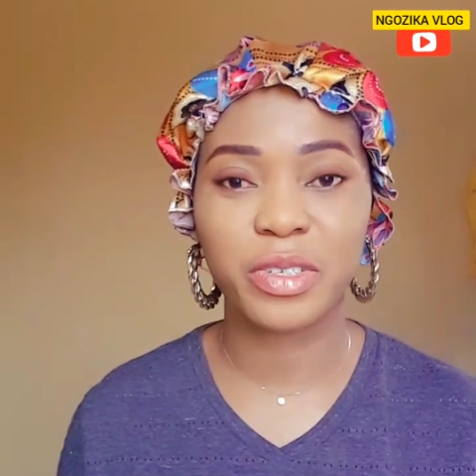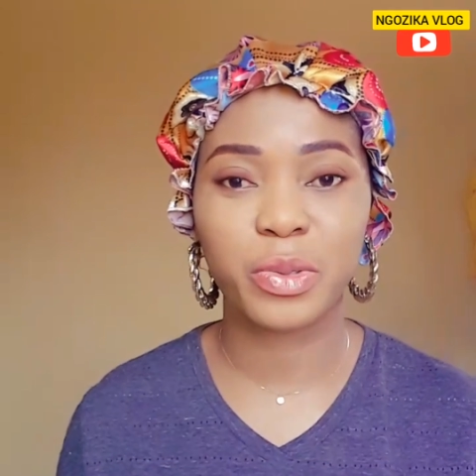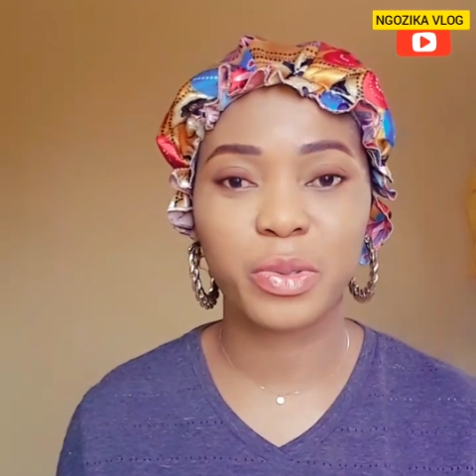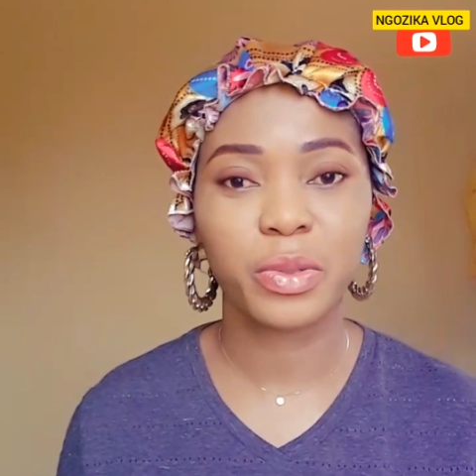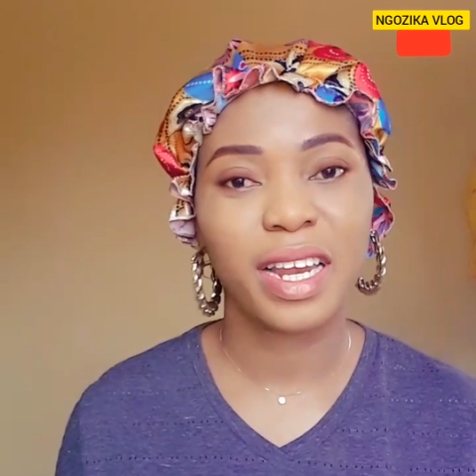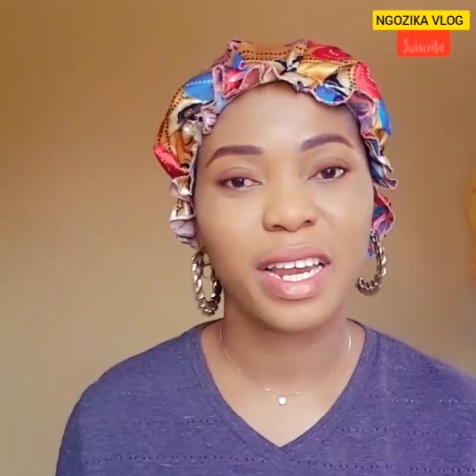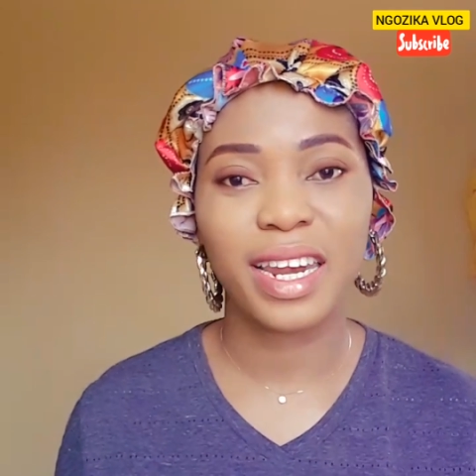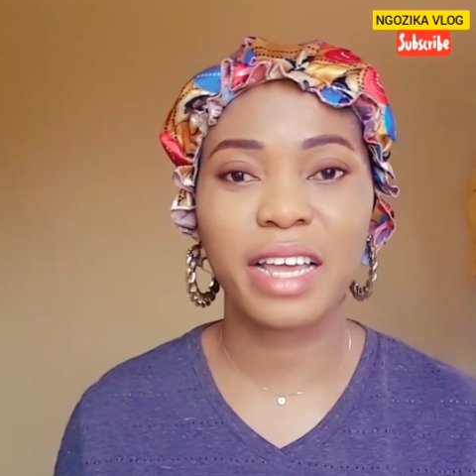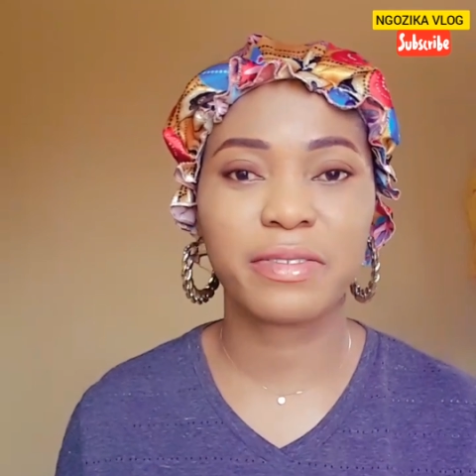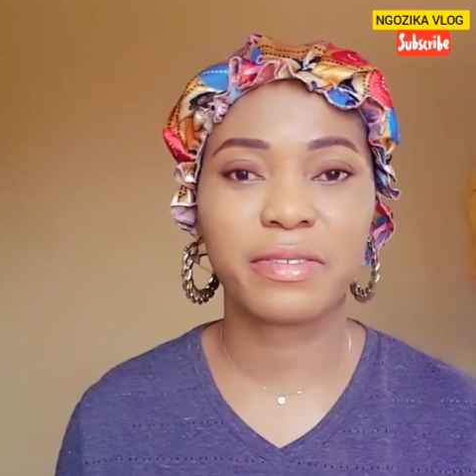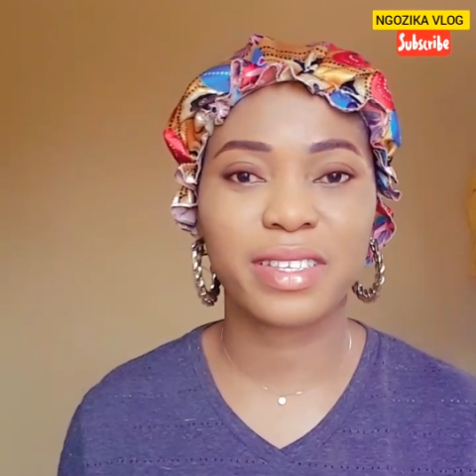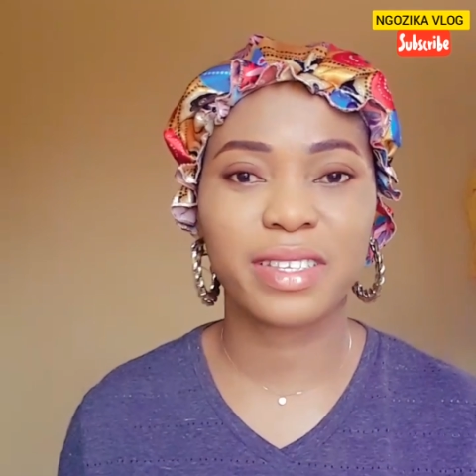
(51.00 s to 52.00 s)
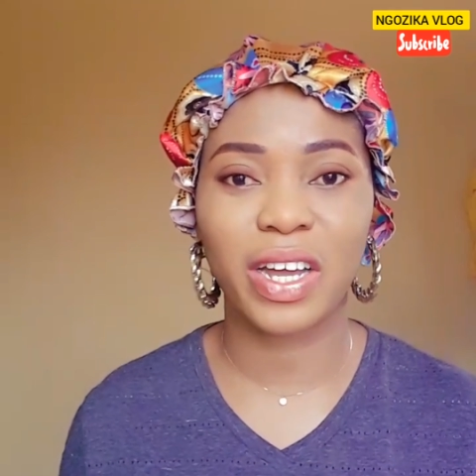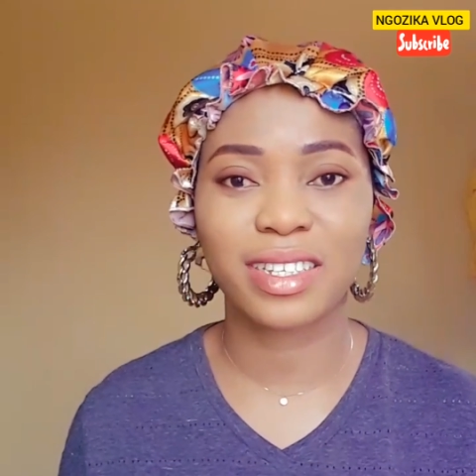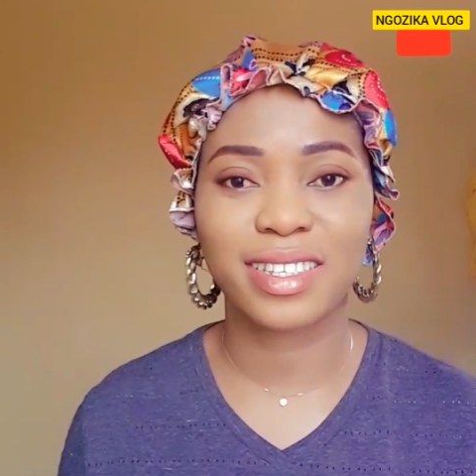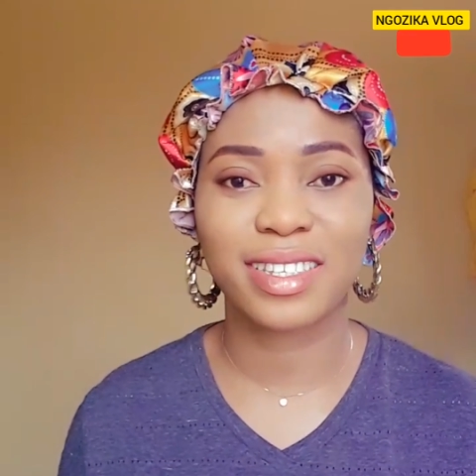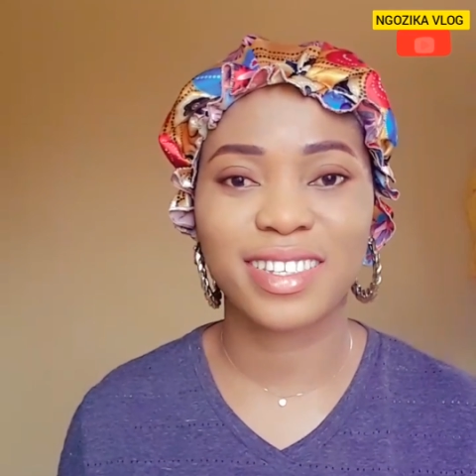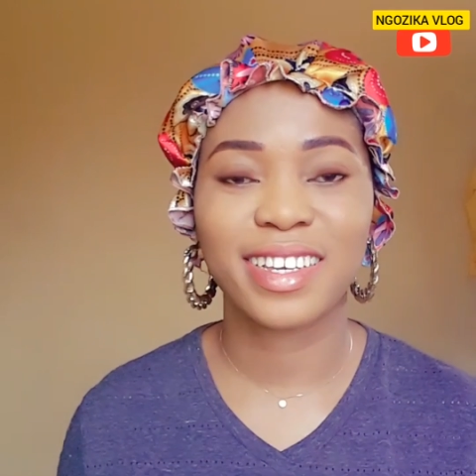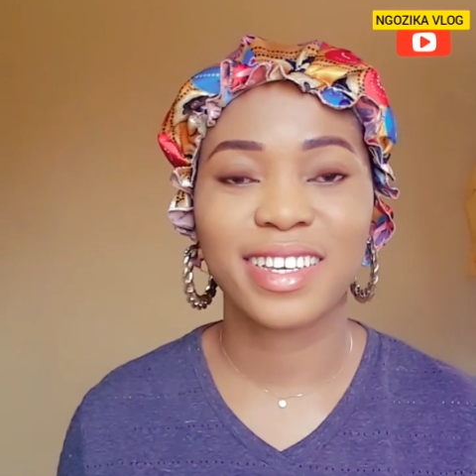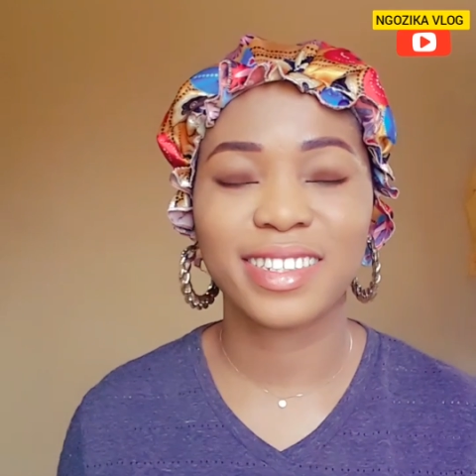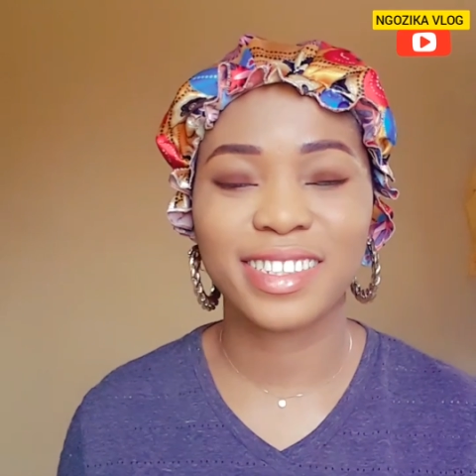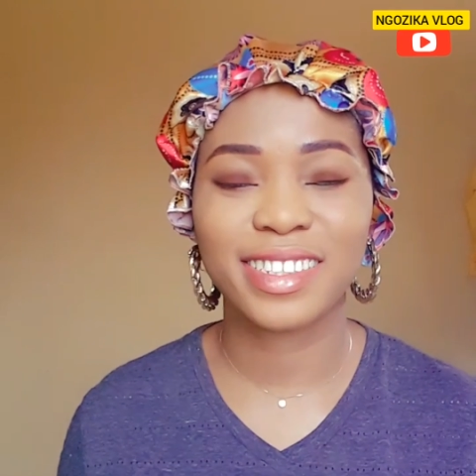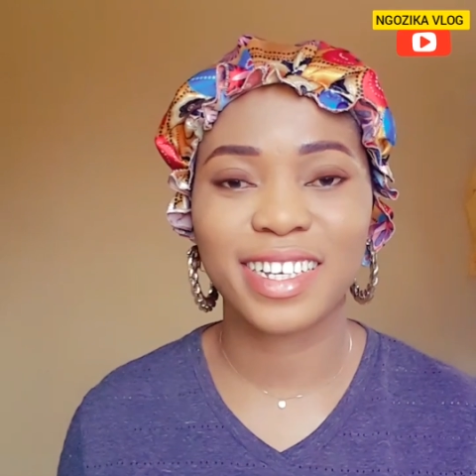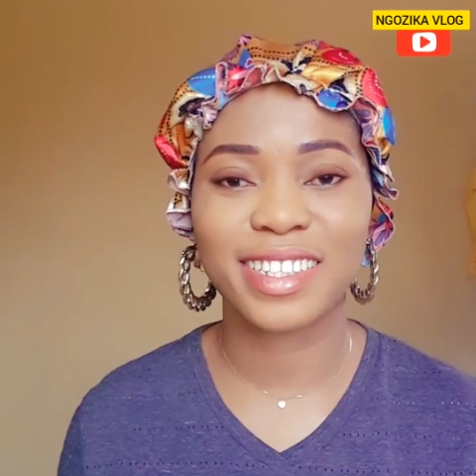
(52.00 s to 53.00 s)
Let's start.
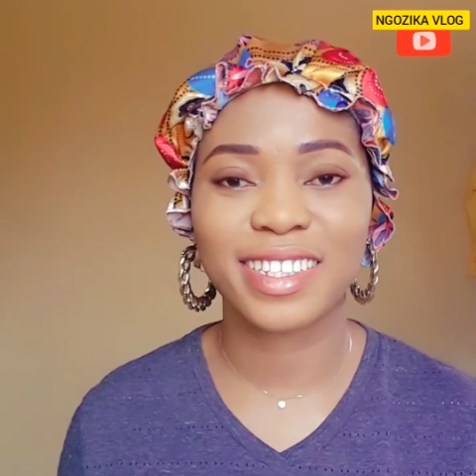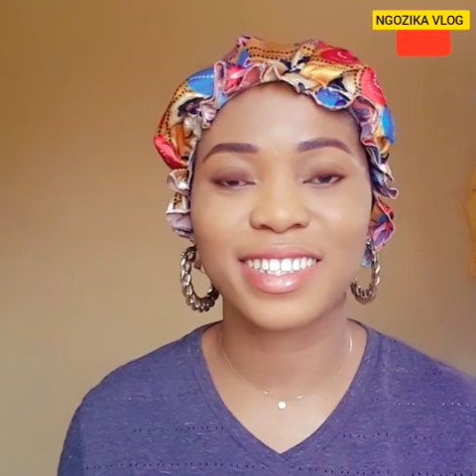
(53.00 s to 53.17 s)
Yes.